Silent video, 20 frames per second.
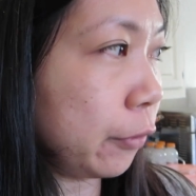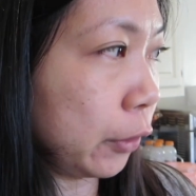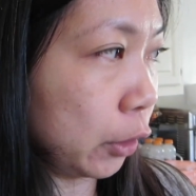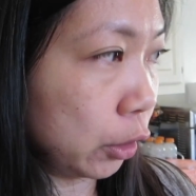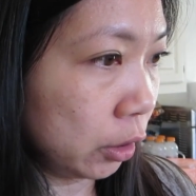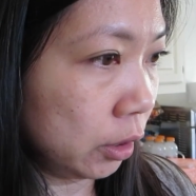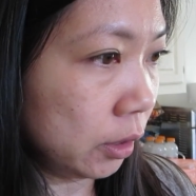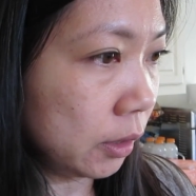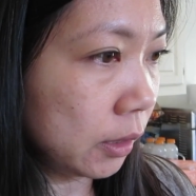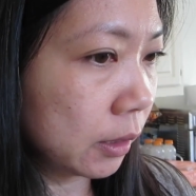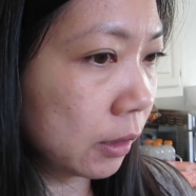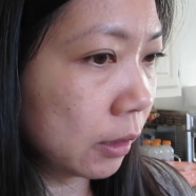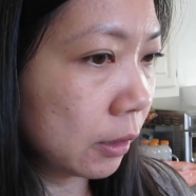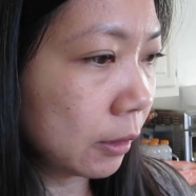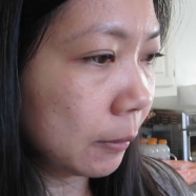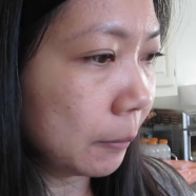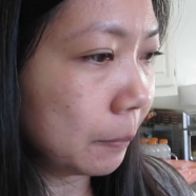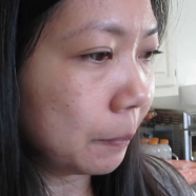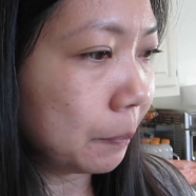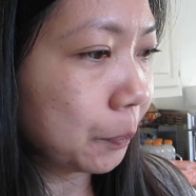
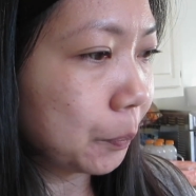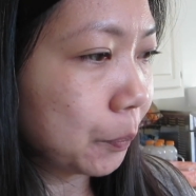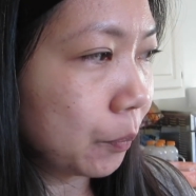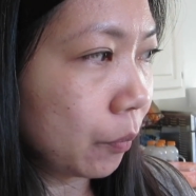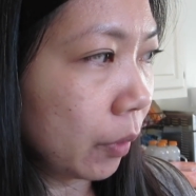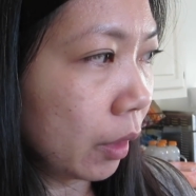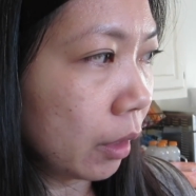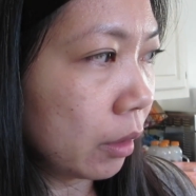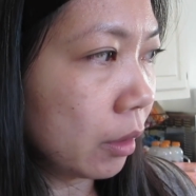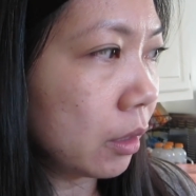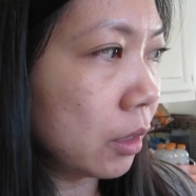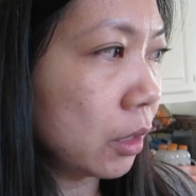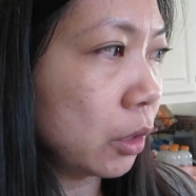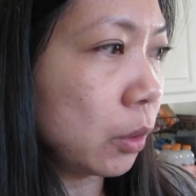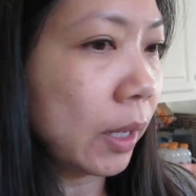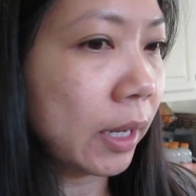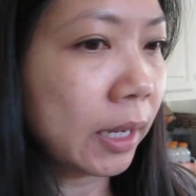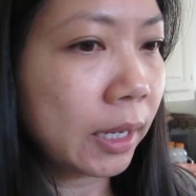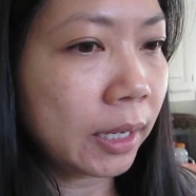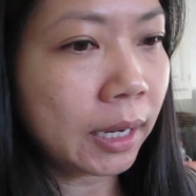first
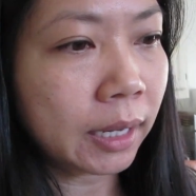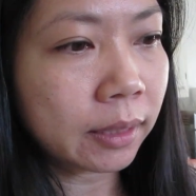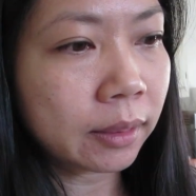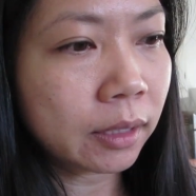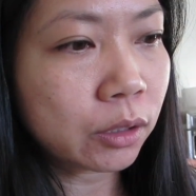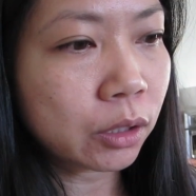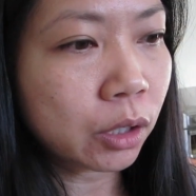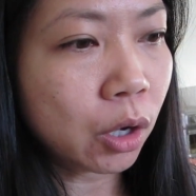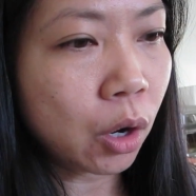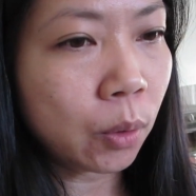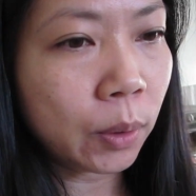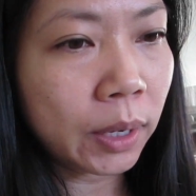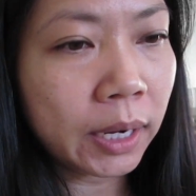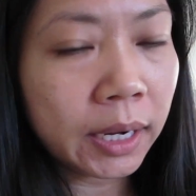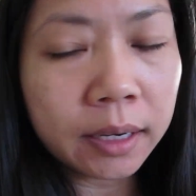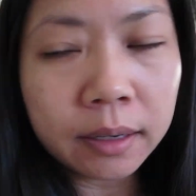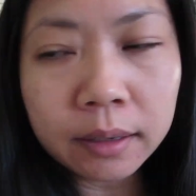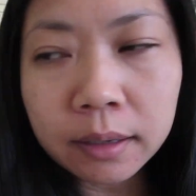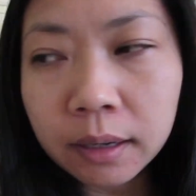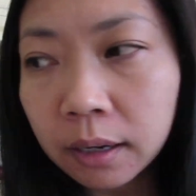so I can get this
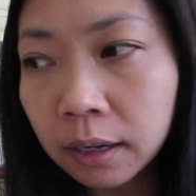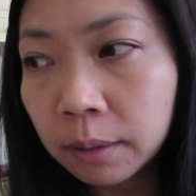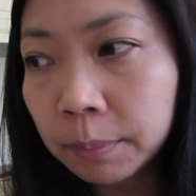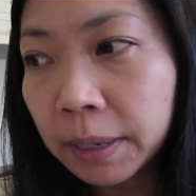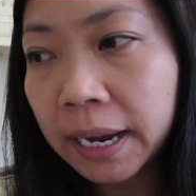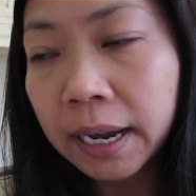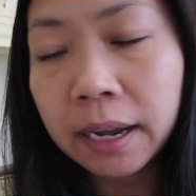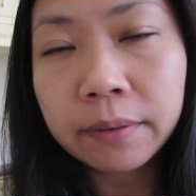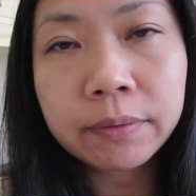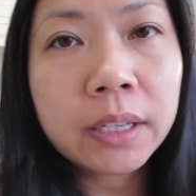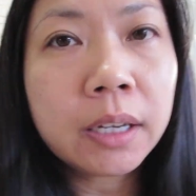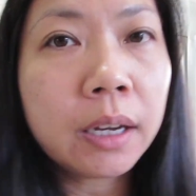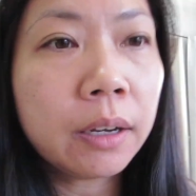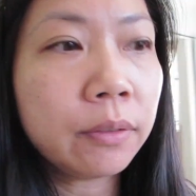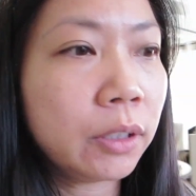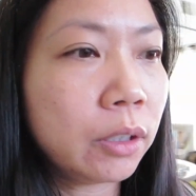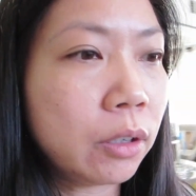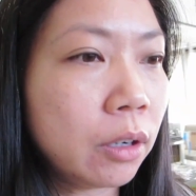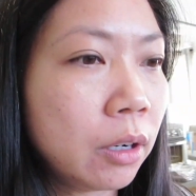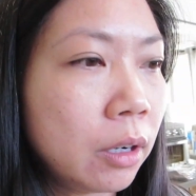going. Um, I have the
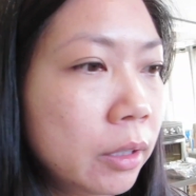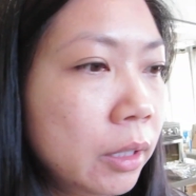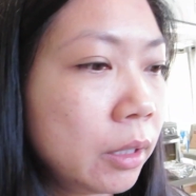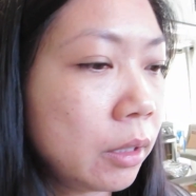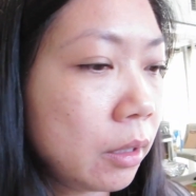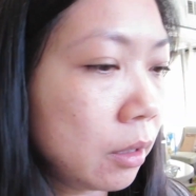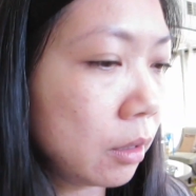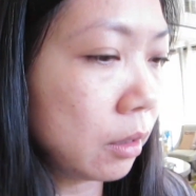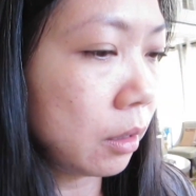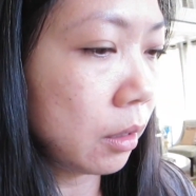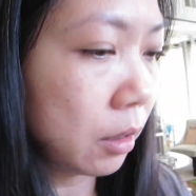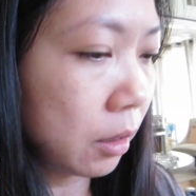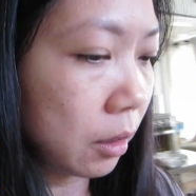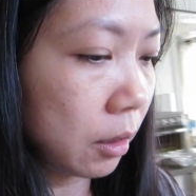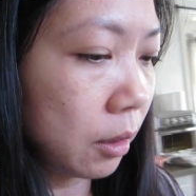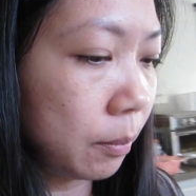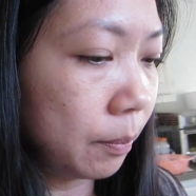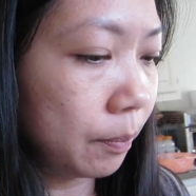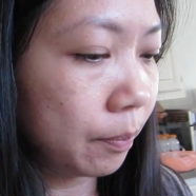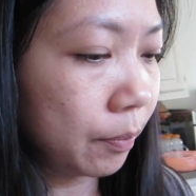oven on
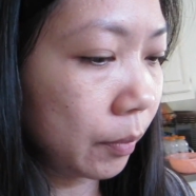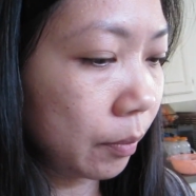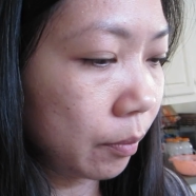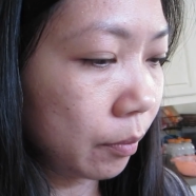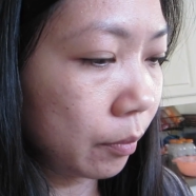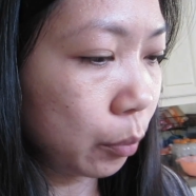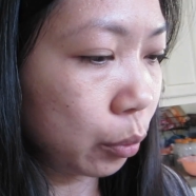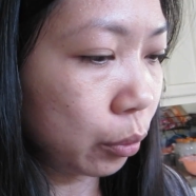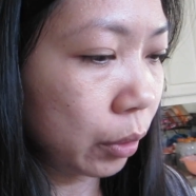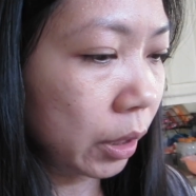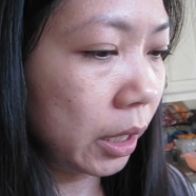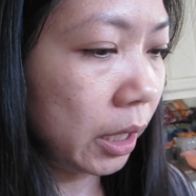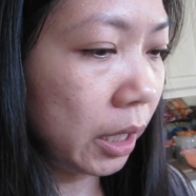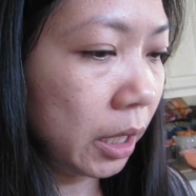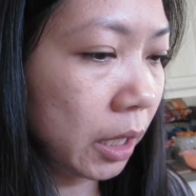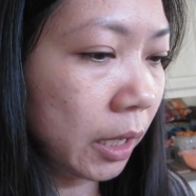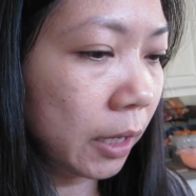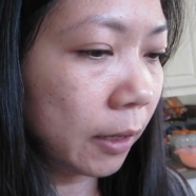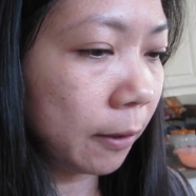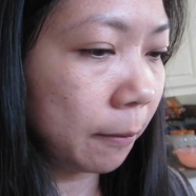um,
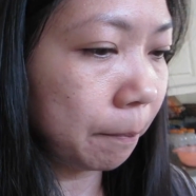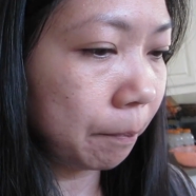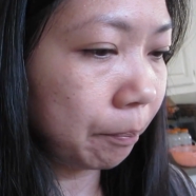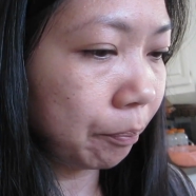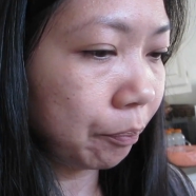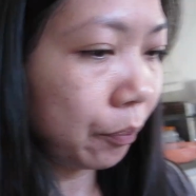preheating.